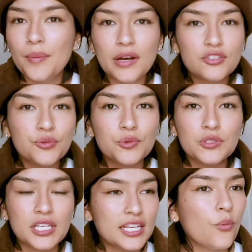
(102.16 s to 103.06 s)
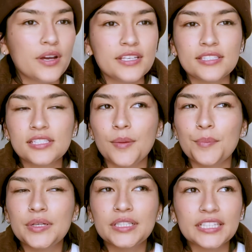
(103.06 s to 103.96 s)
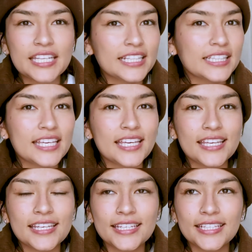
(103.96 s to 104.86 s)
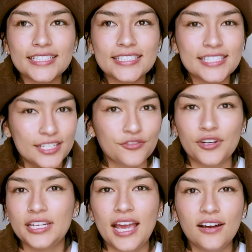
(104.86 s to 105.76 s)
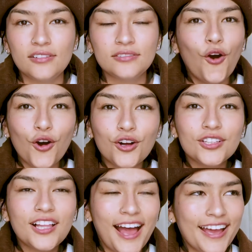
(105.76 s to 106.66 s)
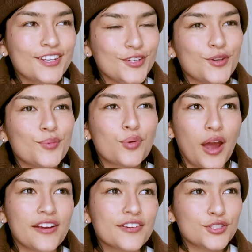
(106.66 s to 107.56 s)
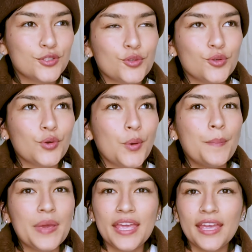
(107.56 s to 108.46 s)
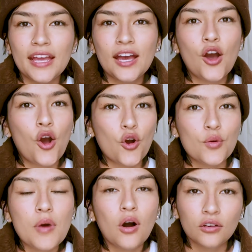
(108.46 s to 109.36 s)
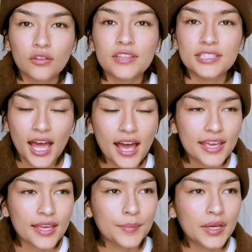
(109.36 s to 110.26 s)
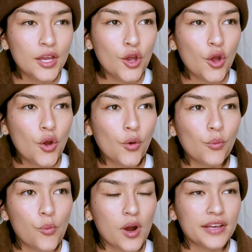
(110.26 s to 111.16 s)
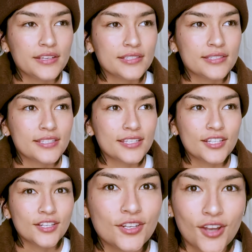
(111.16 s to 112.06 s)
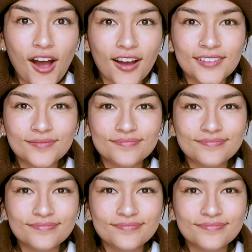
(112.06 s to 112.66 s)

about your routine was completely different now. All I knew prior to being home all of the time was not.